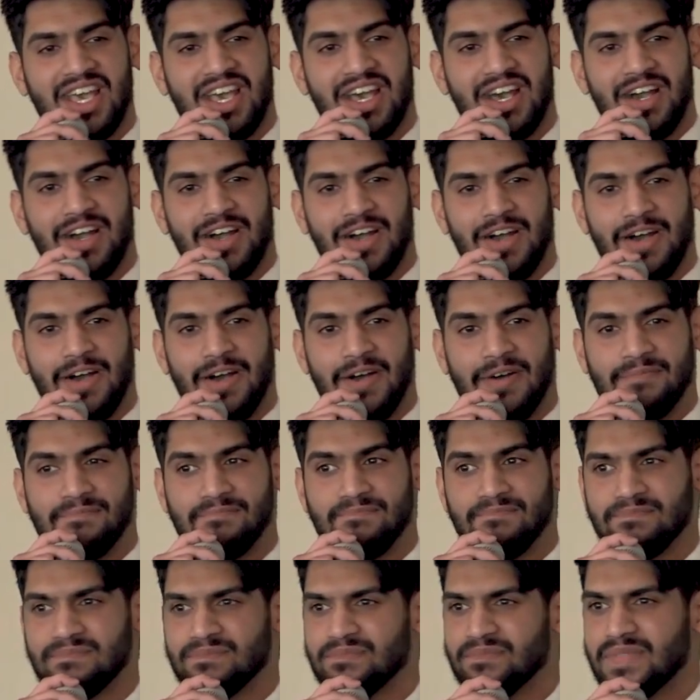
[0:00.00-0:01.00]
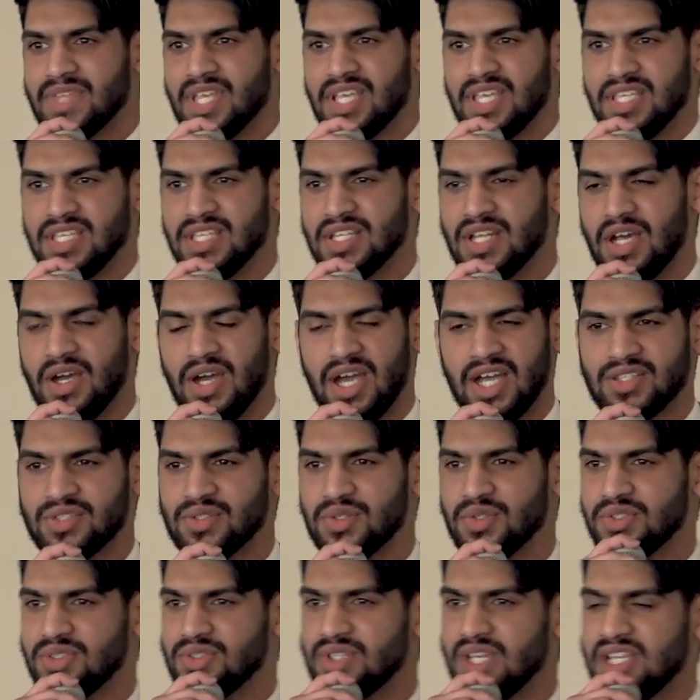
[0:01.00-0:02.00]
I
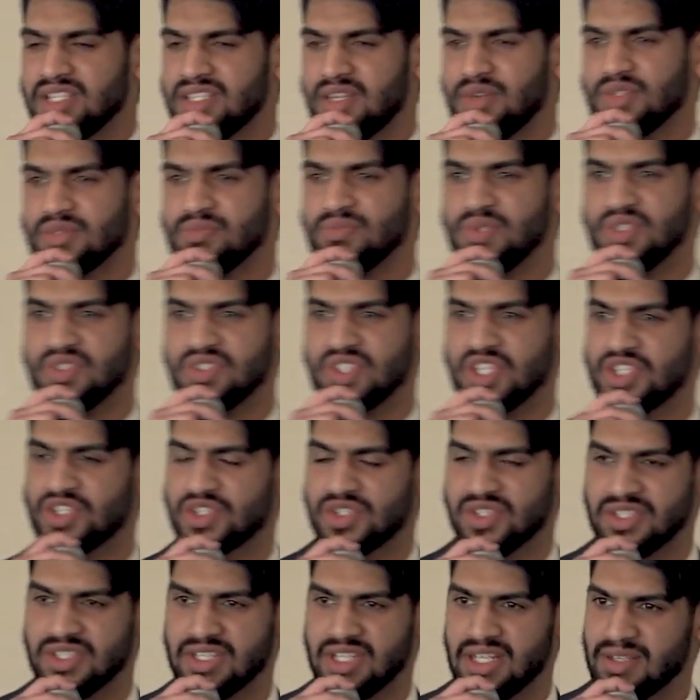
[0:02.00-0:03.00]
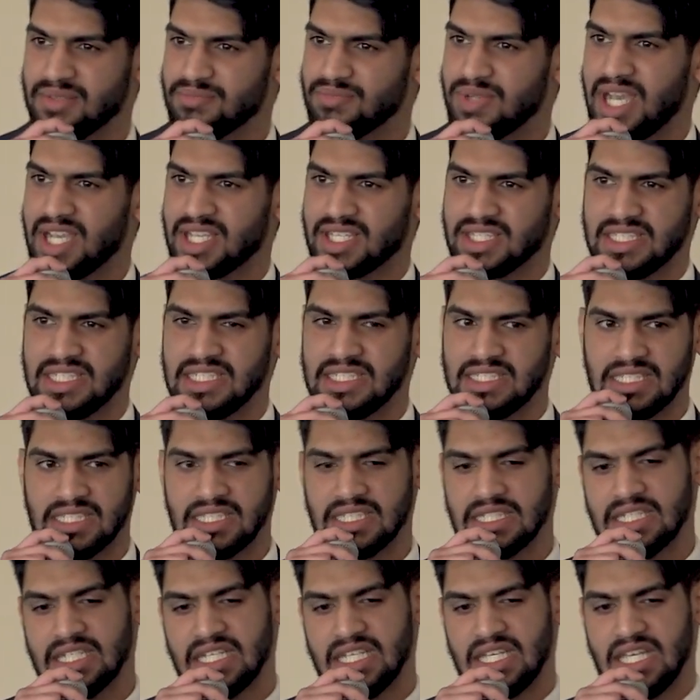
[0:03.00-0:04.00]
told you guys I was a musician back in
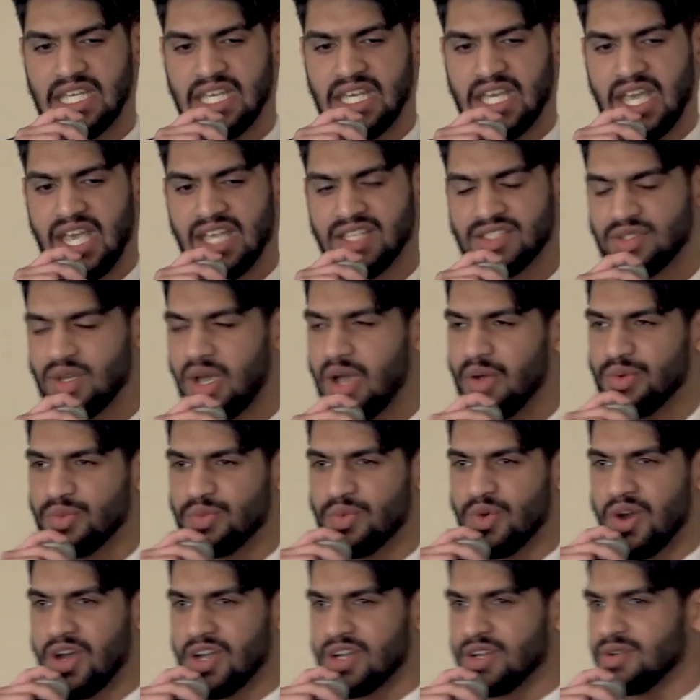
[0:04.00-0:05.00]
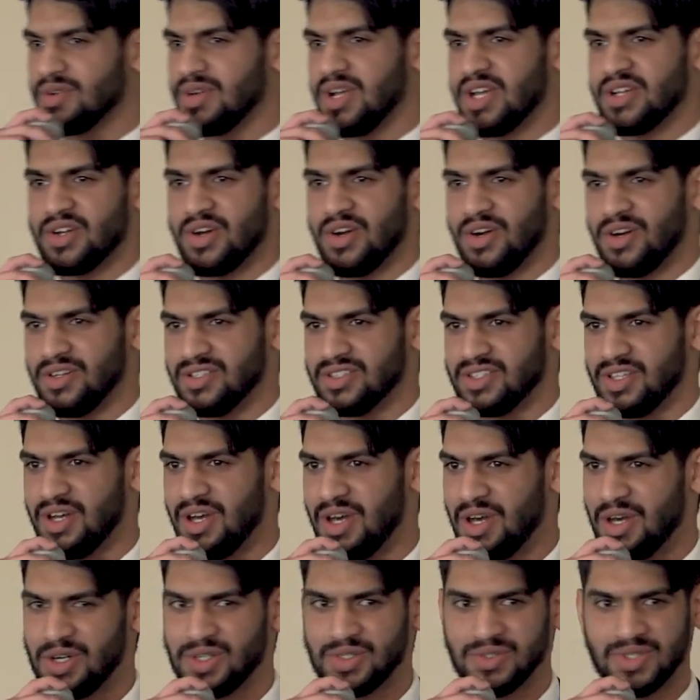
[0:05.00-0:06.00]
India. And so I would walk around the
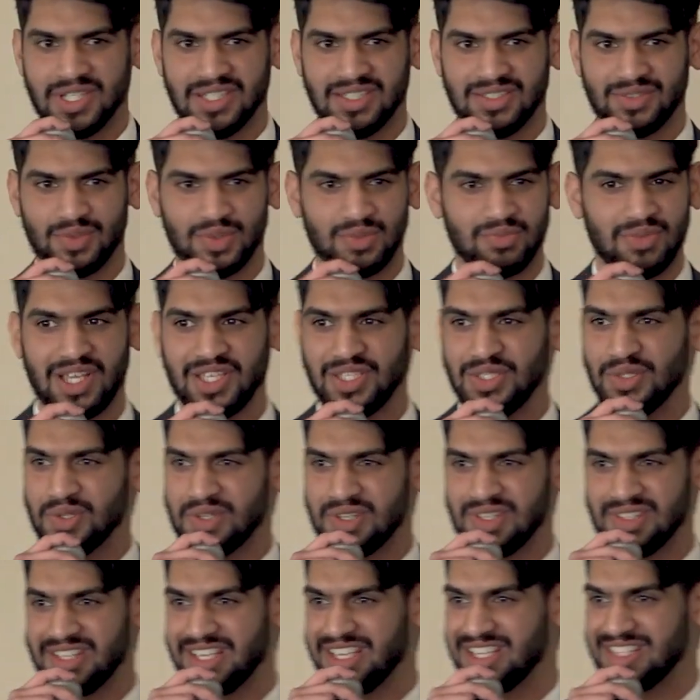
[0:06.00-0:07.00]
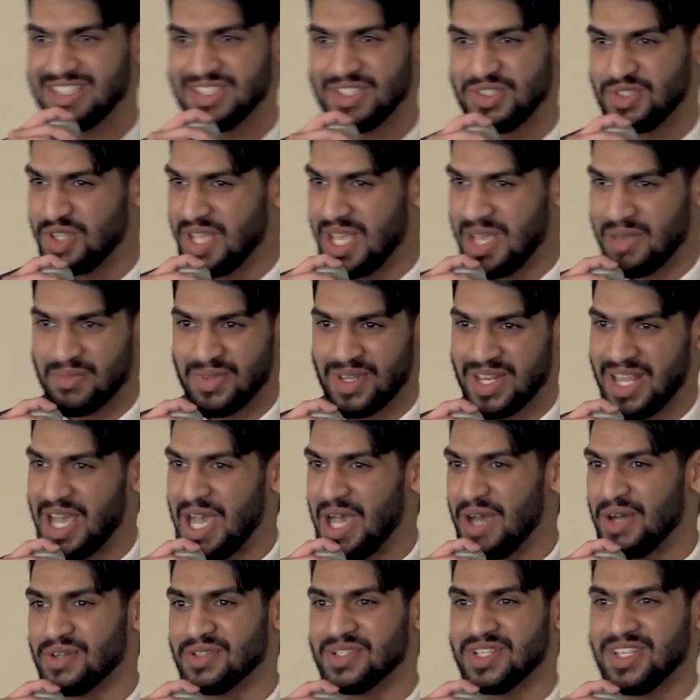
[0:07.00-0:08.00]
hallways with my ukulele, jamming
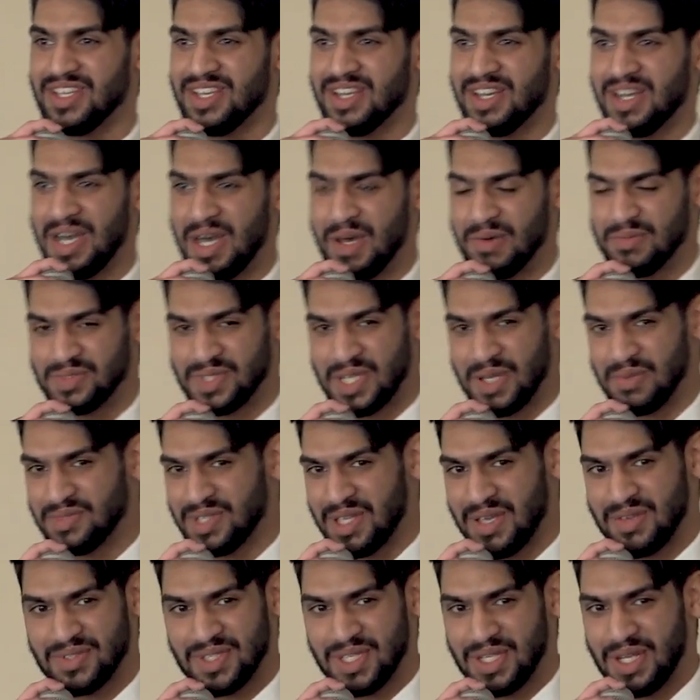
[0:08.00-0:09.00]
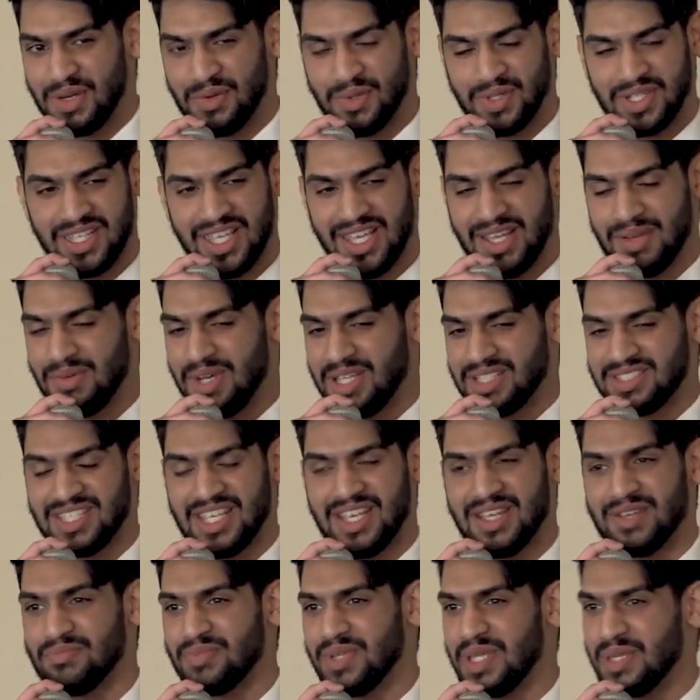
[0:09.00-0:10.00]
out. Sometimes, we'd get about
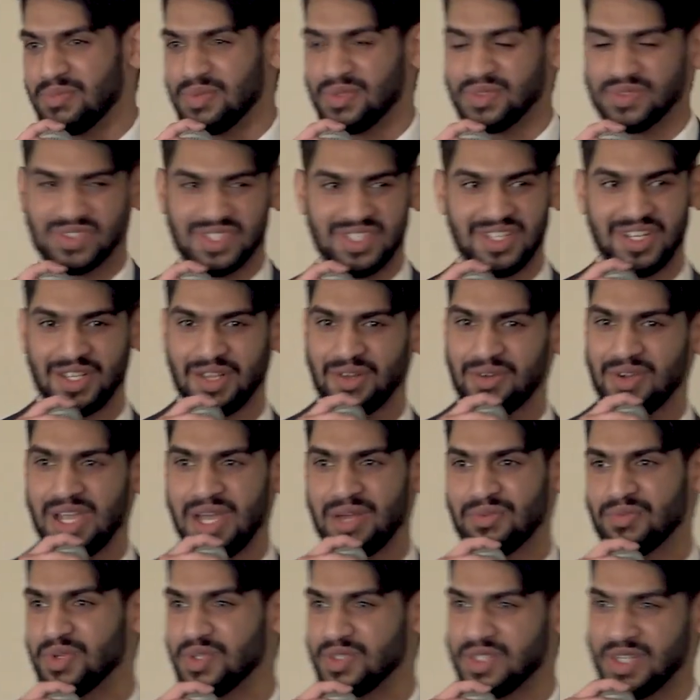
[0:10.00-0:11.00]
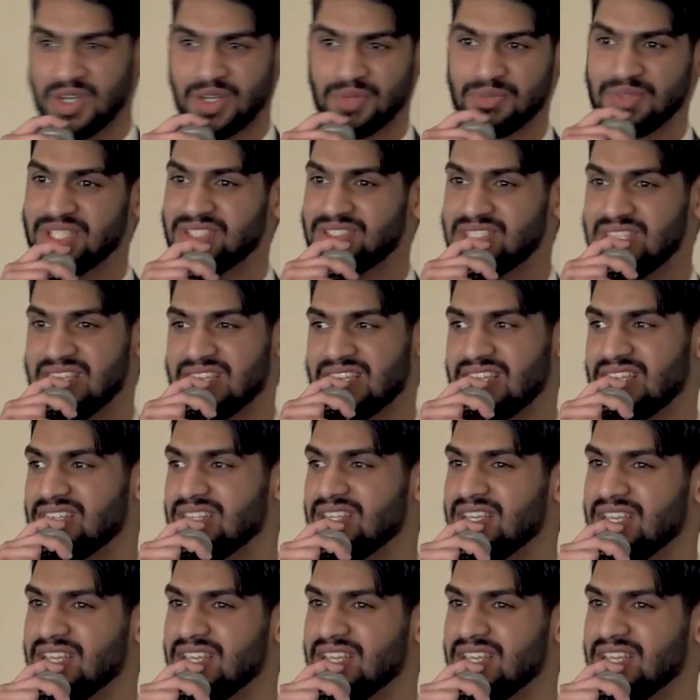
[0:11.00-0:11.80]
10 people sitting around. We'd all be singing.